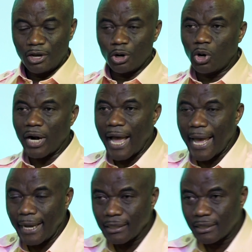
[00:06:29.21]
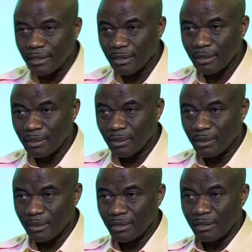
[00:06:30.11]
You know what I had?
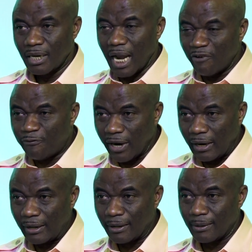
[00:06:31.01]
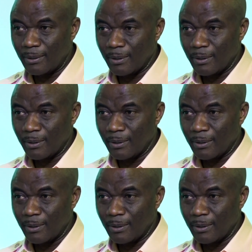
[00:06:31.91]
Nothing.